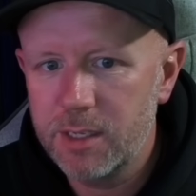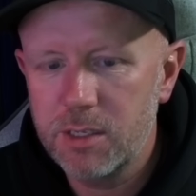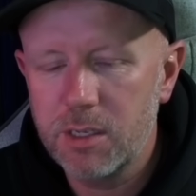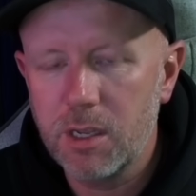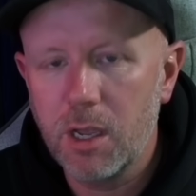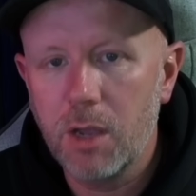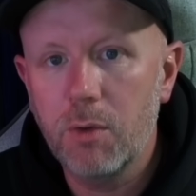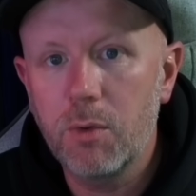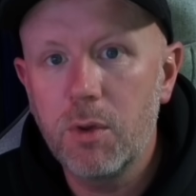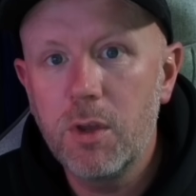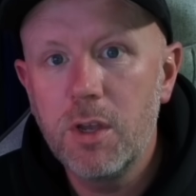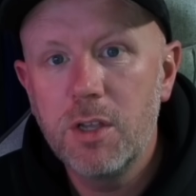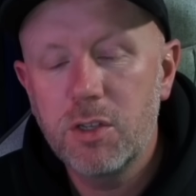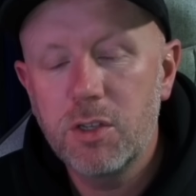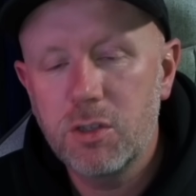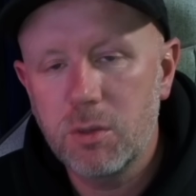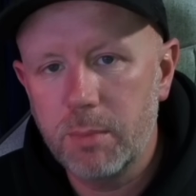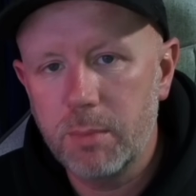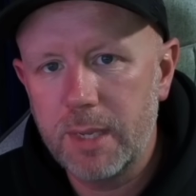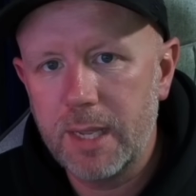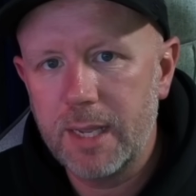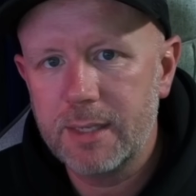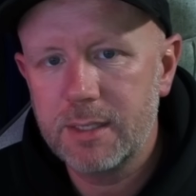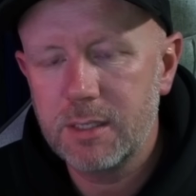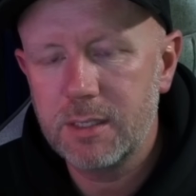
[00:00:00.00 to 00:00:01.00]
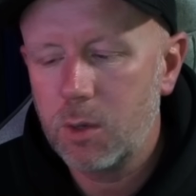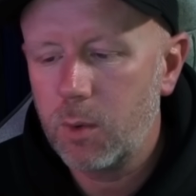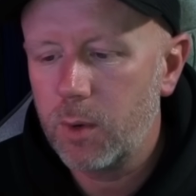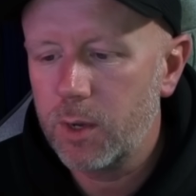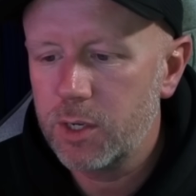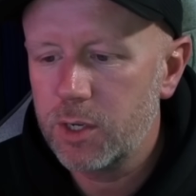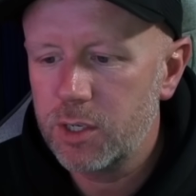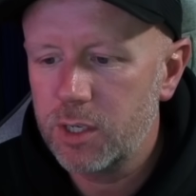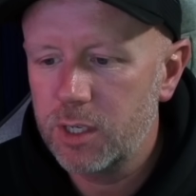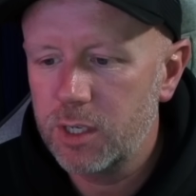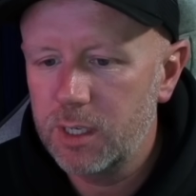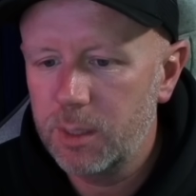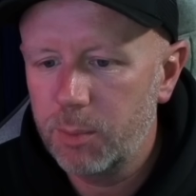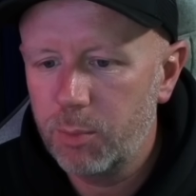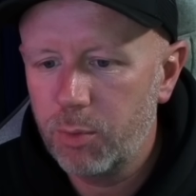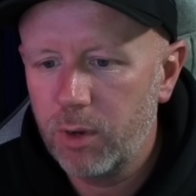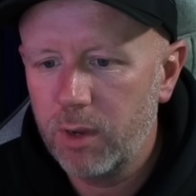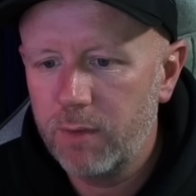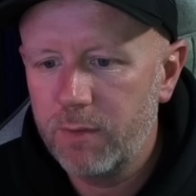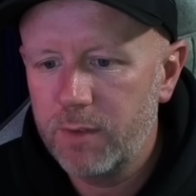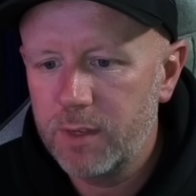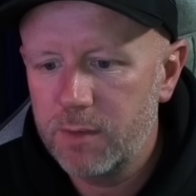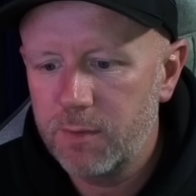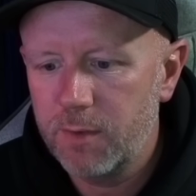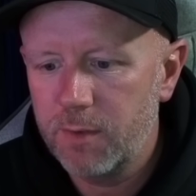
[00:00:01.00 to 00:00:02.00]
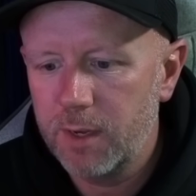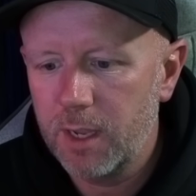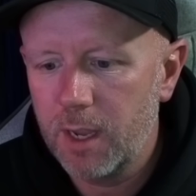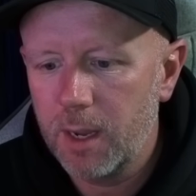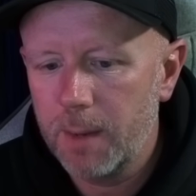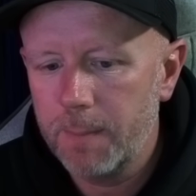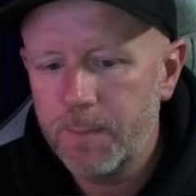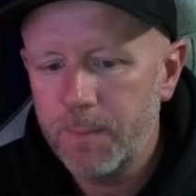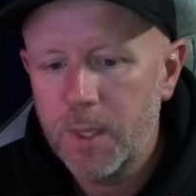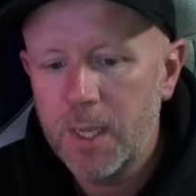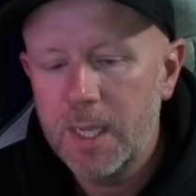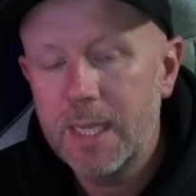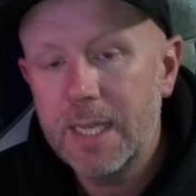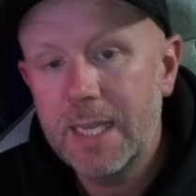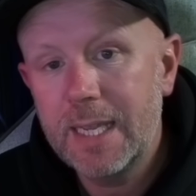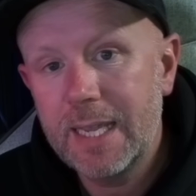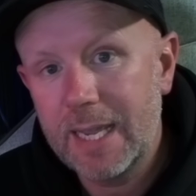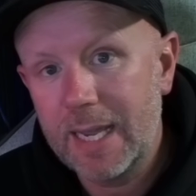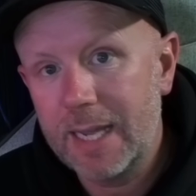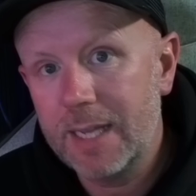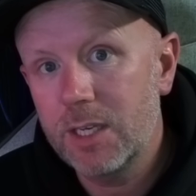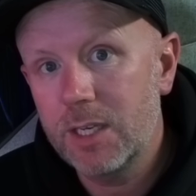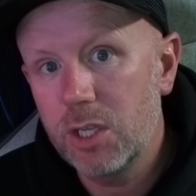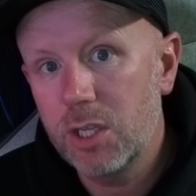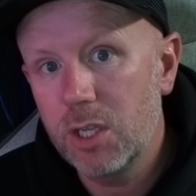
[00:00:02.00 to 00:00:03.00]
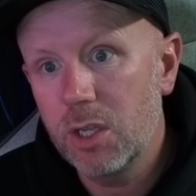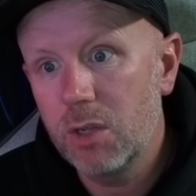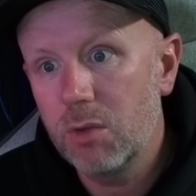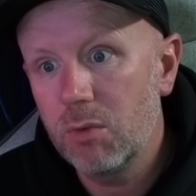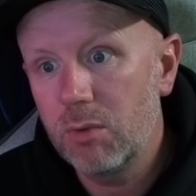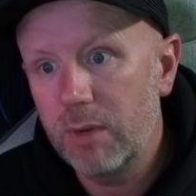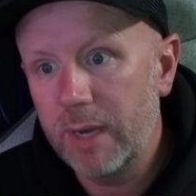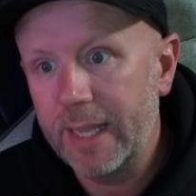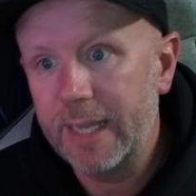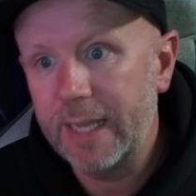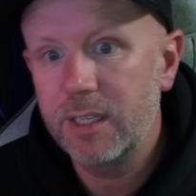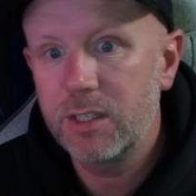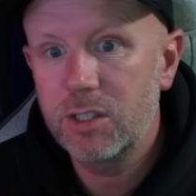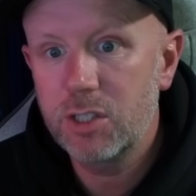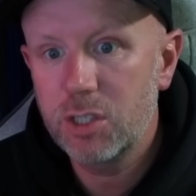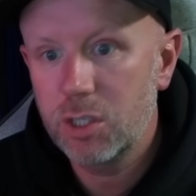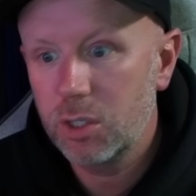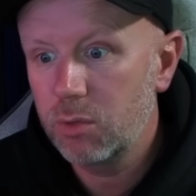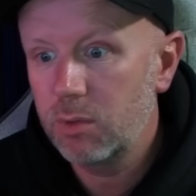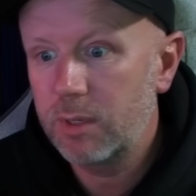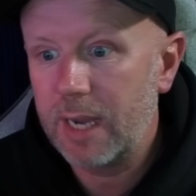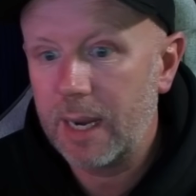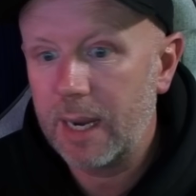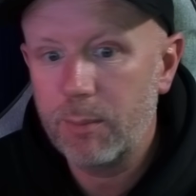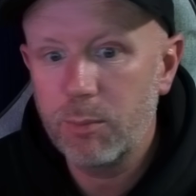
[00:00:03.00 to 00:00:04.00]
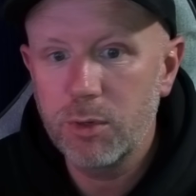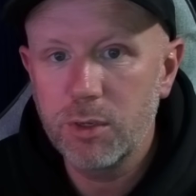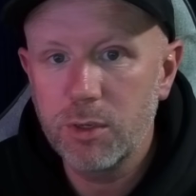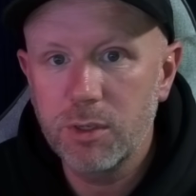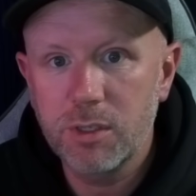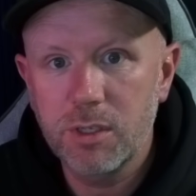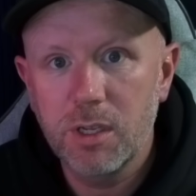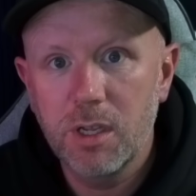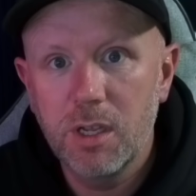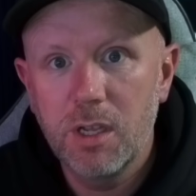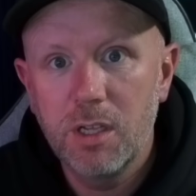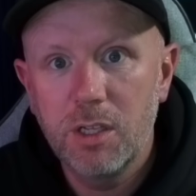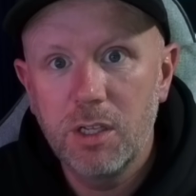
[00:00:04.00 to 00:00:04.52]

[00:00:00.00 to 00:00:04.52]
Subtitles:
So somebody asked a question in a previous video, can you link two cameras